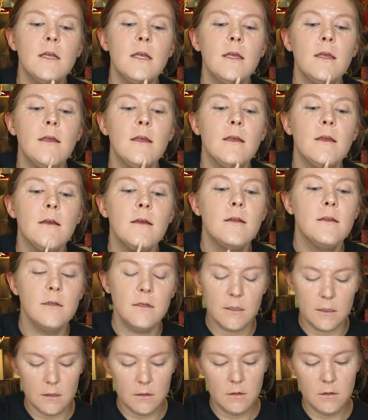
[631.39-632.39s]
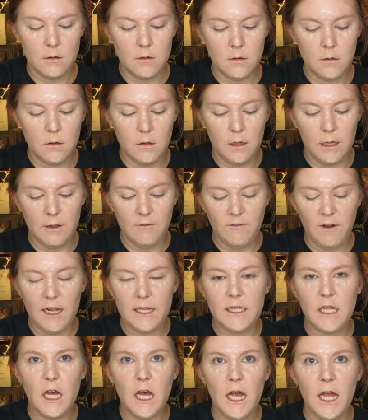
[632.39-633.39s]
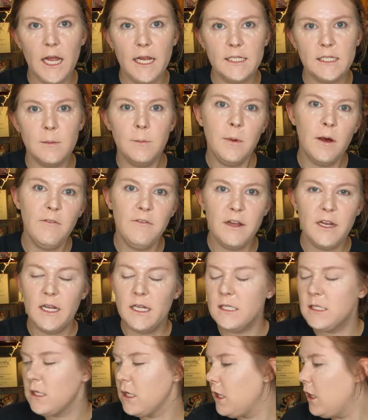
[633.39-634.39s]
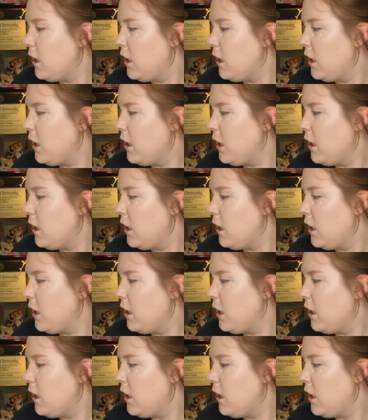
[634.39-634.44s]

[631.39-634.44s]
and like fine lines and puffiness.